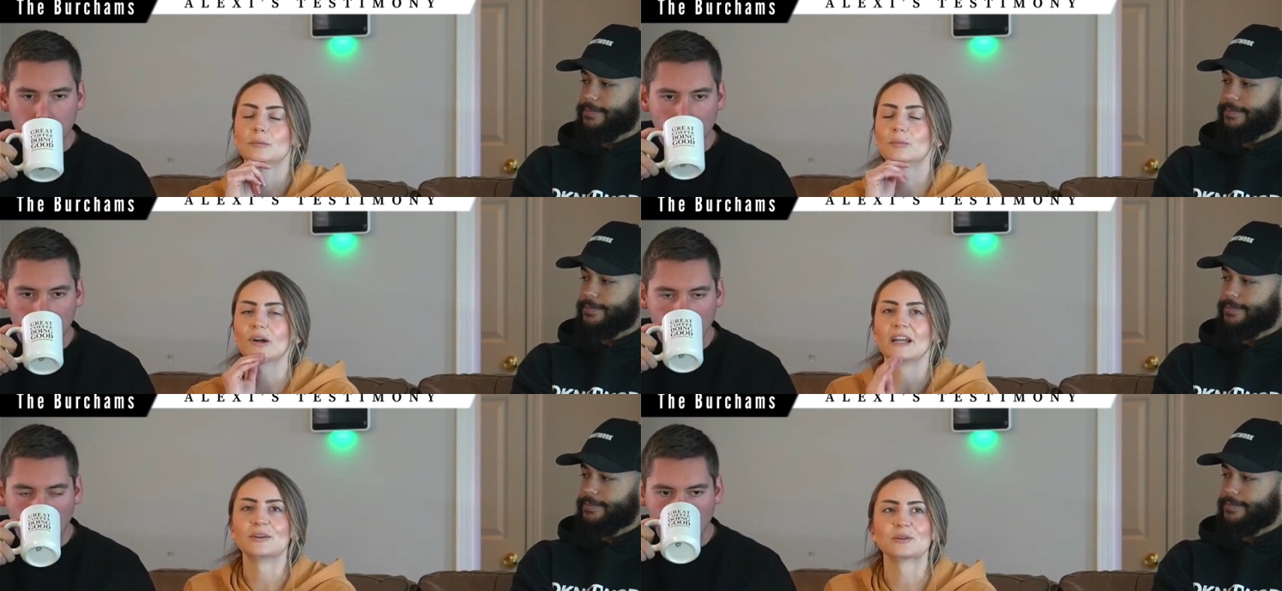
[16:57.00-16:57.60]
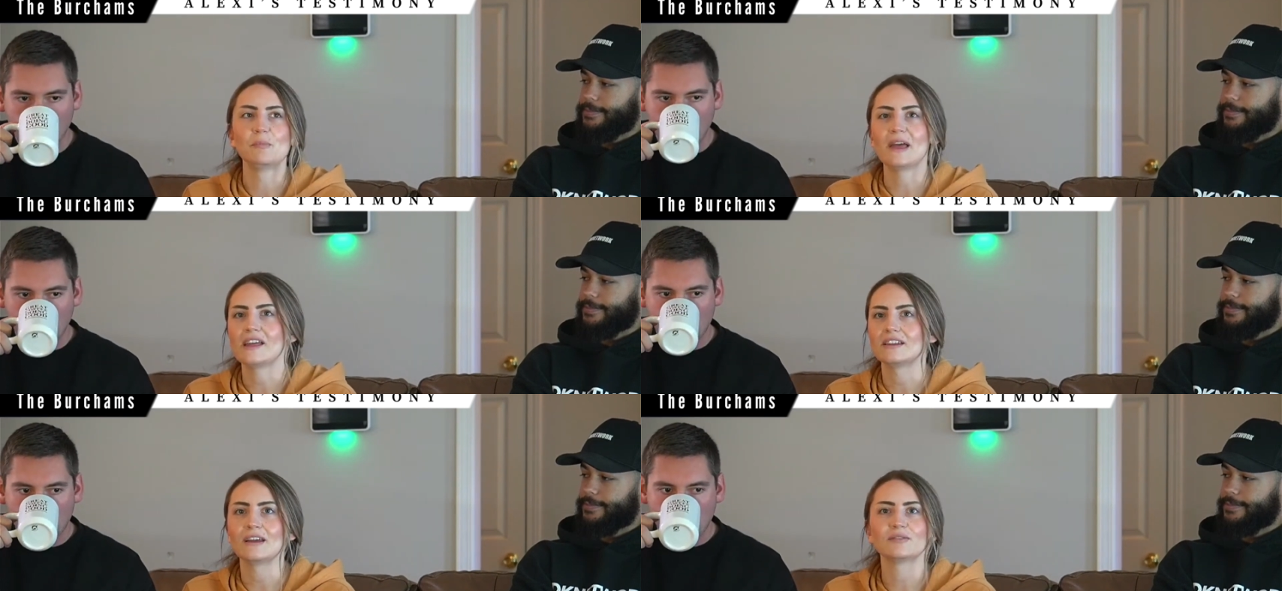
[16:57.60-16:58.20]
Speaker 1: pray and
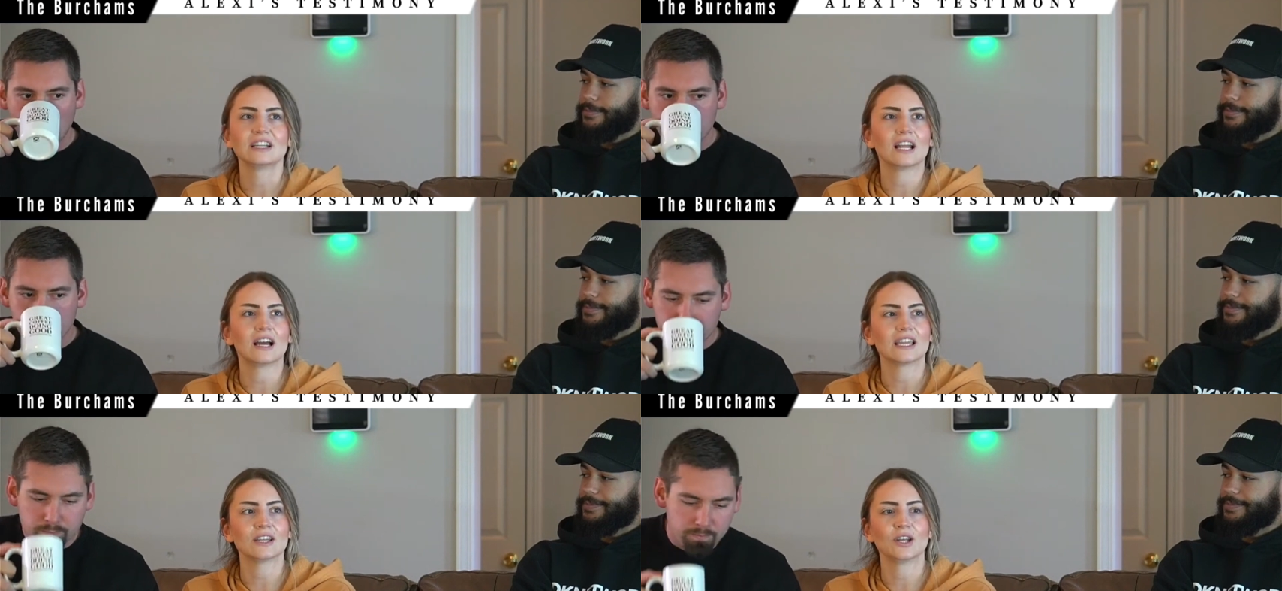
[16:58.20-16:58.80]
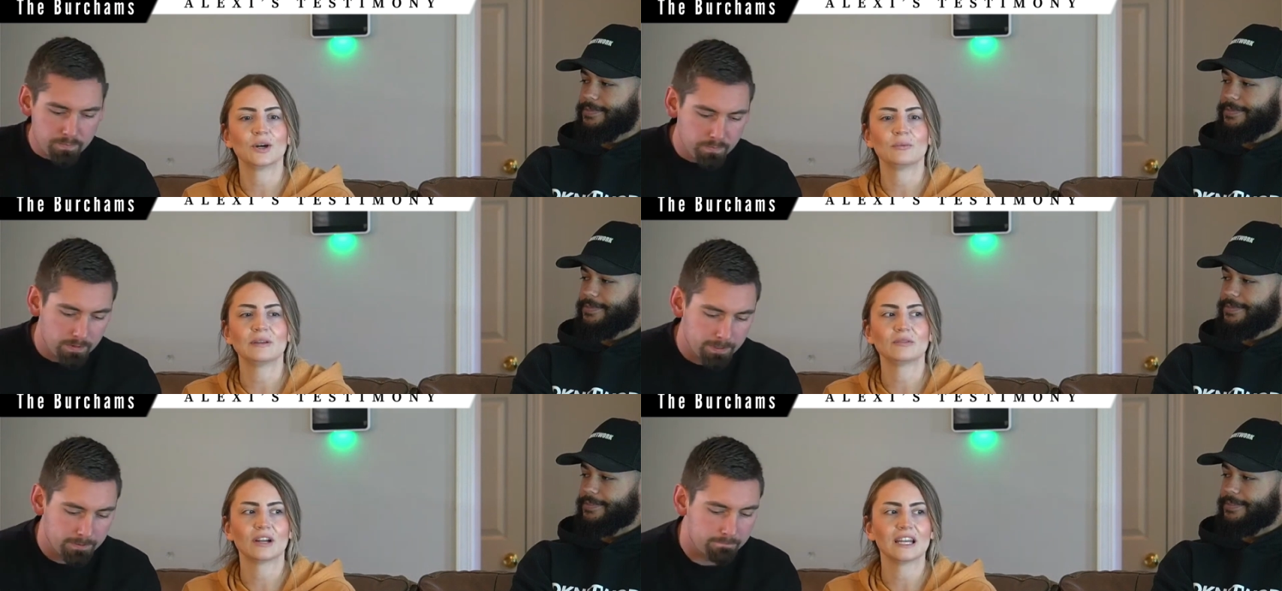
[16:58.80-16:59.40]
repent every night, you know, and
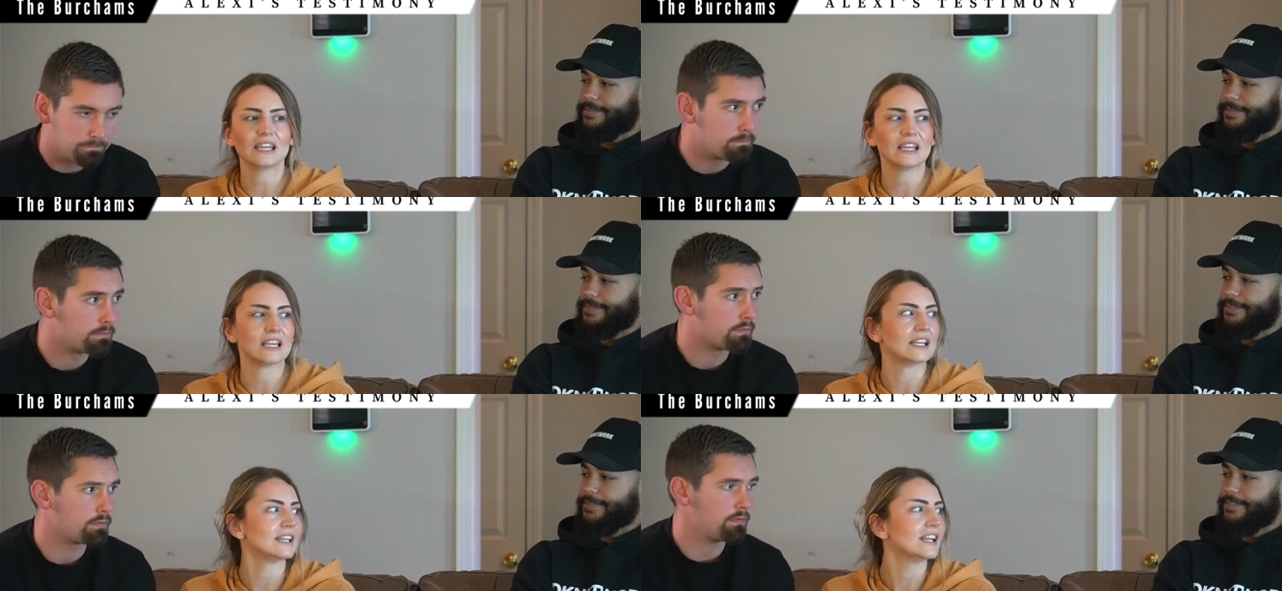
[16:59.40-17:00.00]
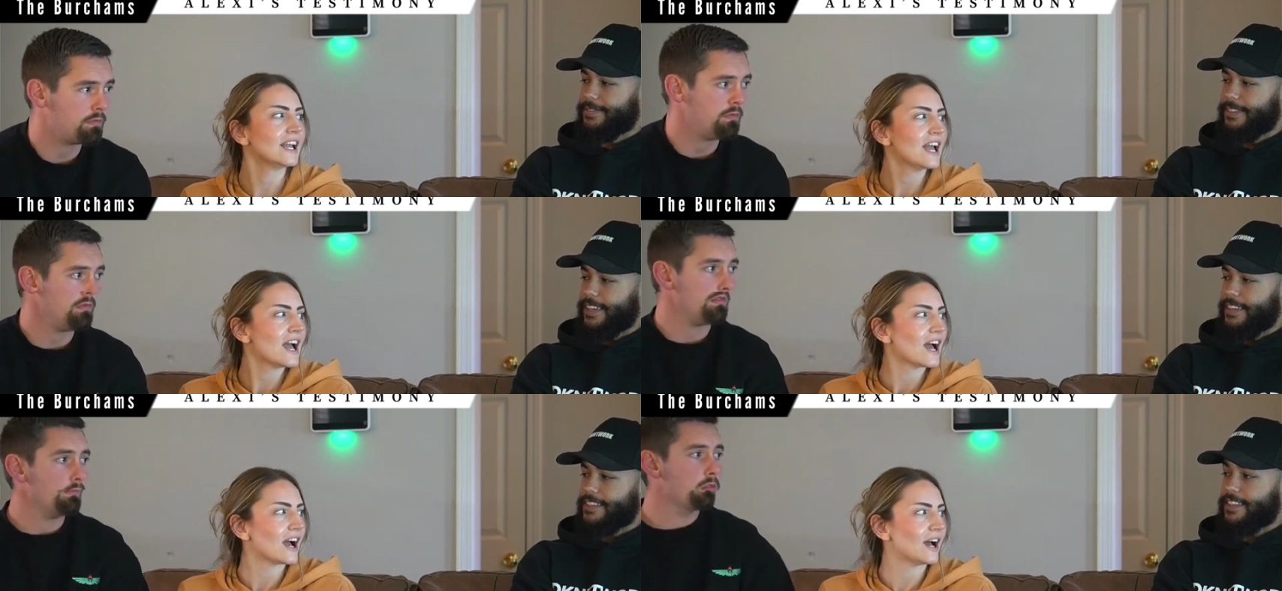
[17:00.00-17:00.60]
be ready and
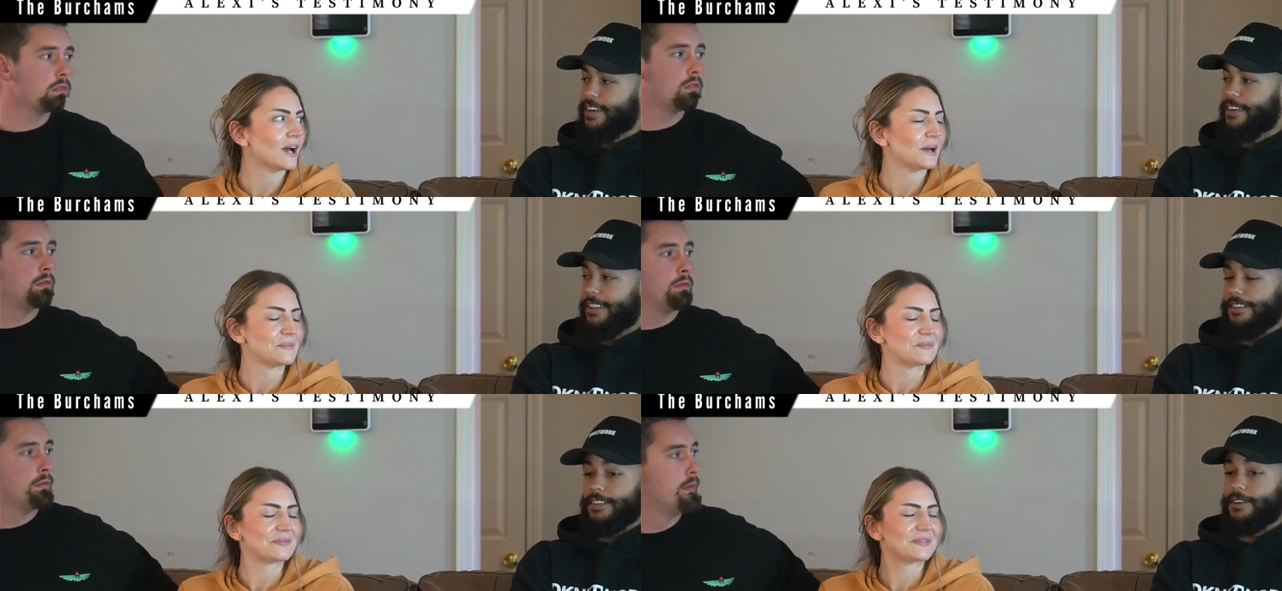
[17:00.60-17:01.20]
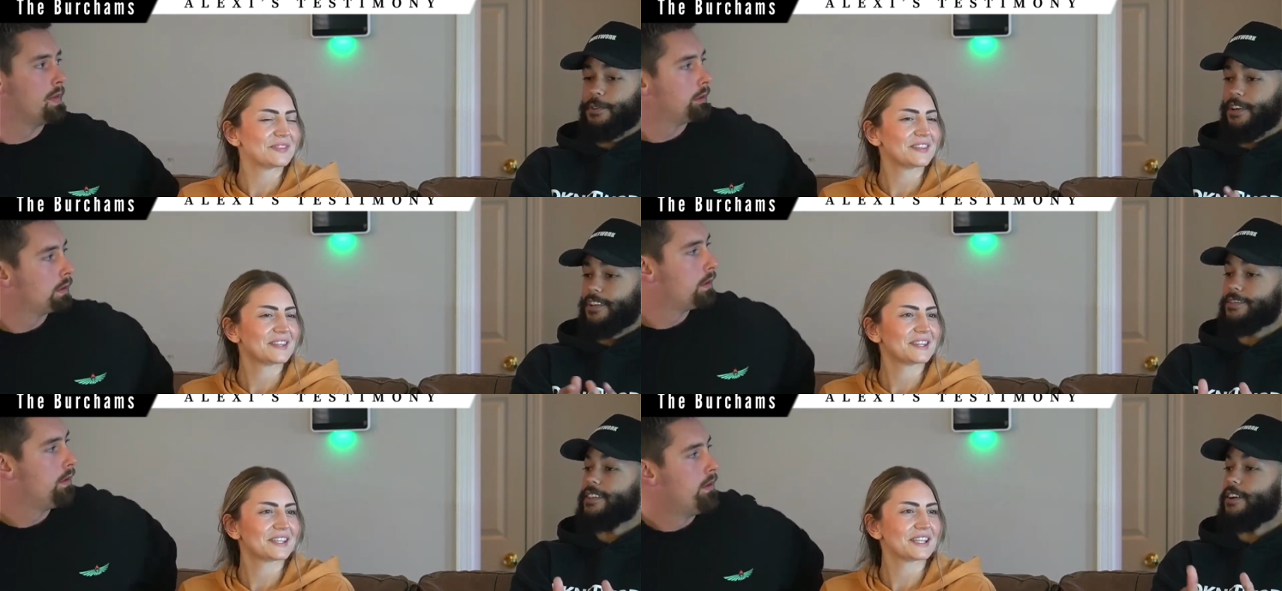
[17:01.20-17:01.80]
Yes, yeah, um,
Speaker 2: they were
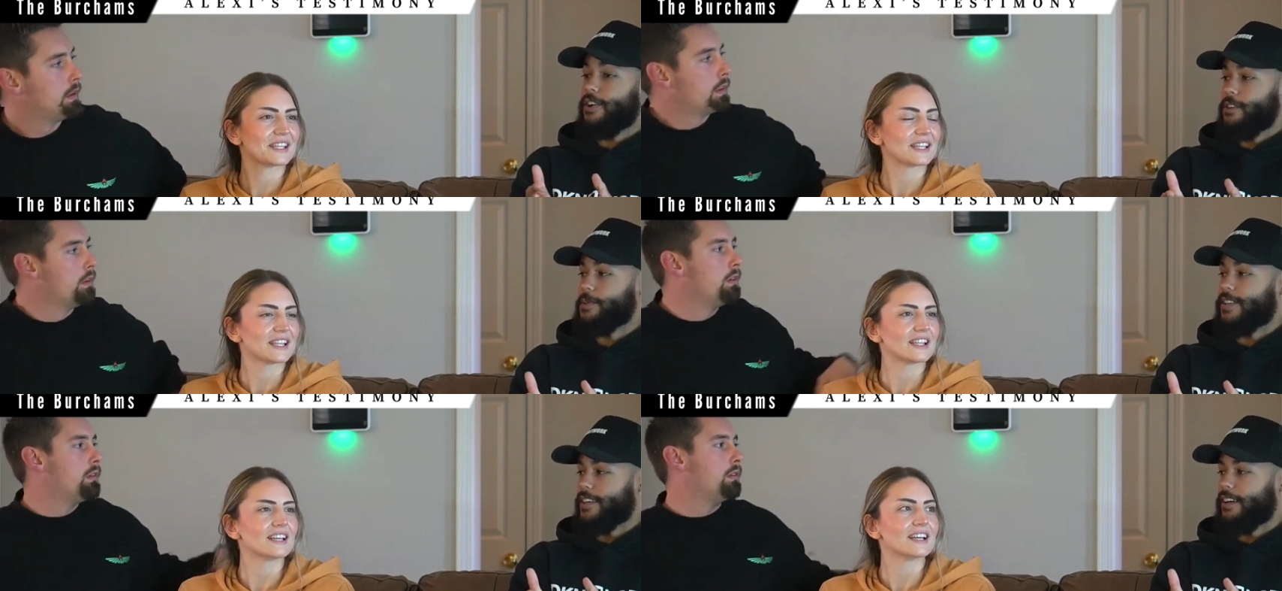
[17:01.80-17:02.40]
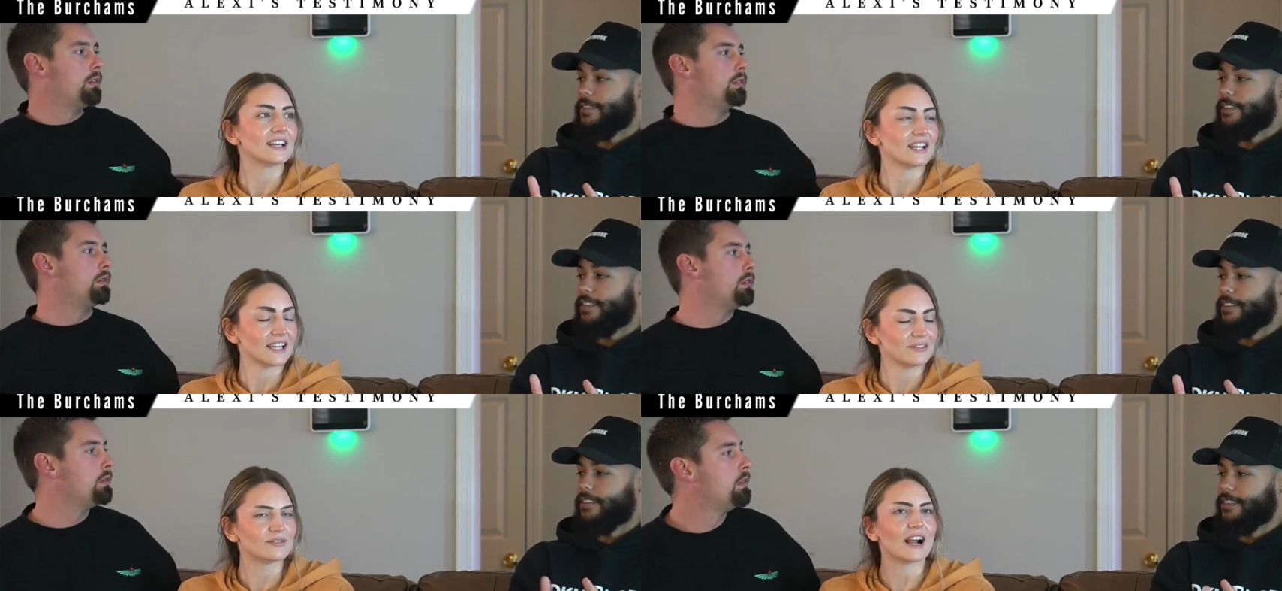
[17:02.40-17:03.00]
trying to scare you into
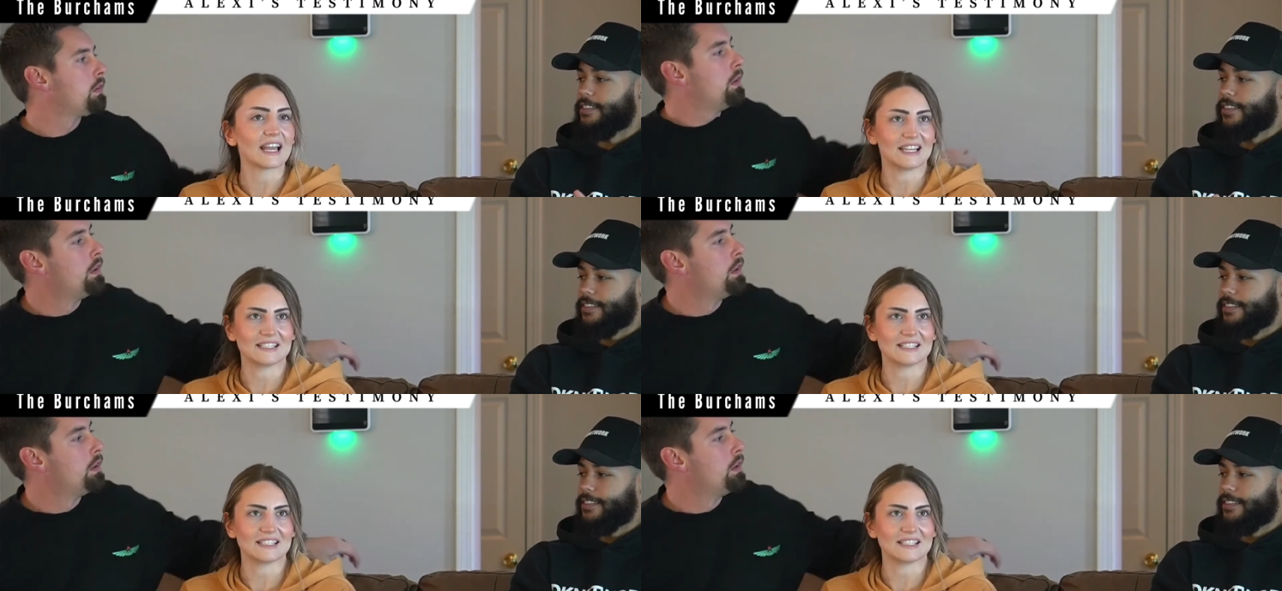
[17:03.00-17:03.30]
heaven.
Speaker 1: Right.